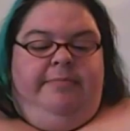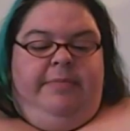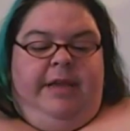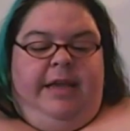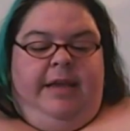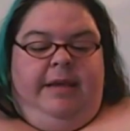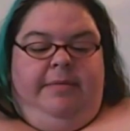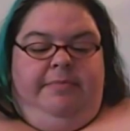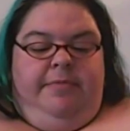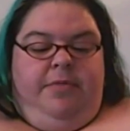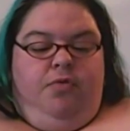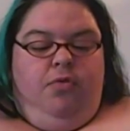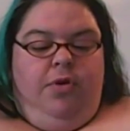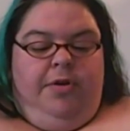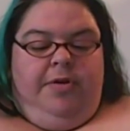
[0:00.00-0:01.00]
He
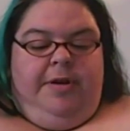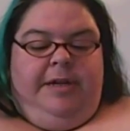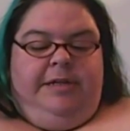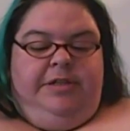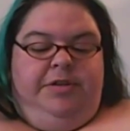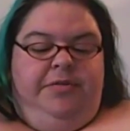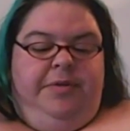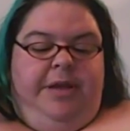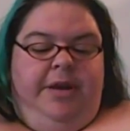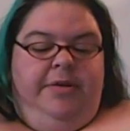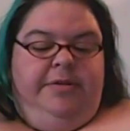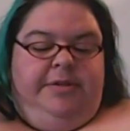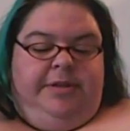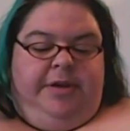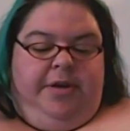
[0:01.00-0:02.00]
ordered it 2
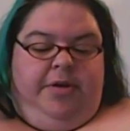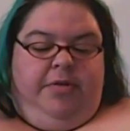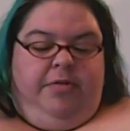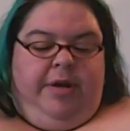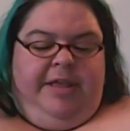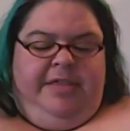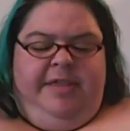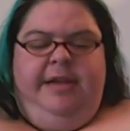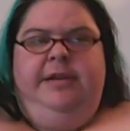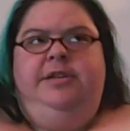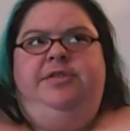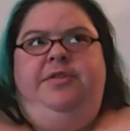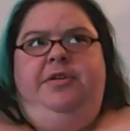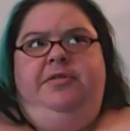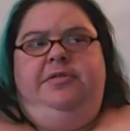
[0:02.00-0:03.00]
years ago, I think
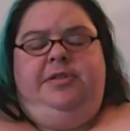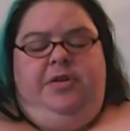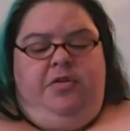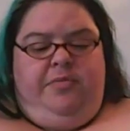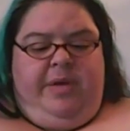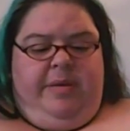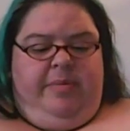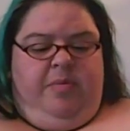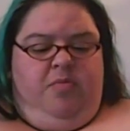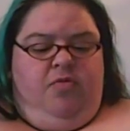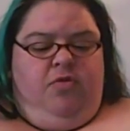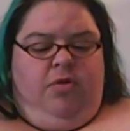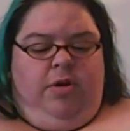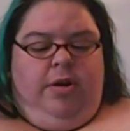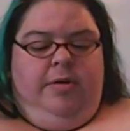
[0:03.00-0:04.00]
2 years ago, maybe
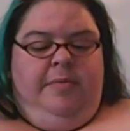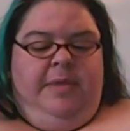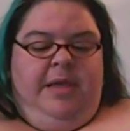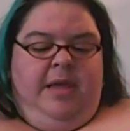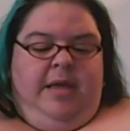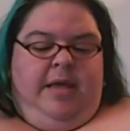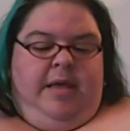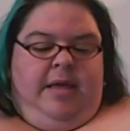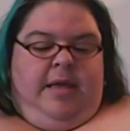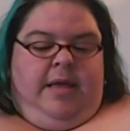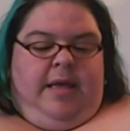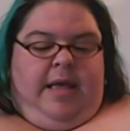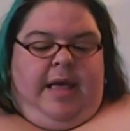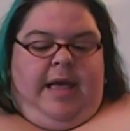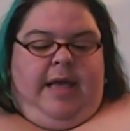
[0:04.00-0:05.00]
more,
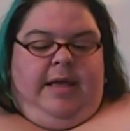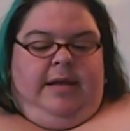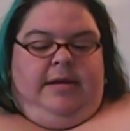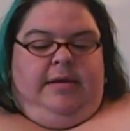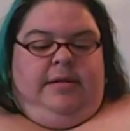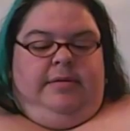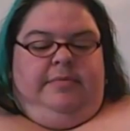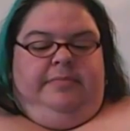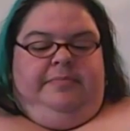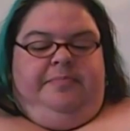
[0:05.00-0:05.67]
and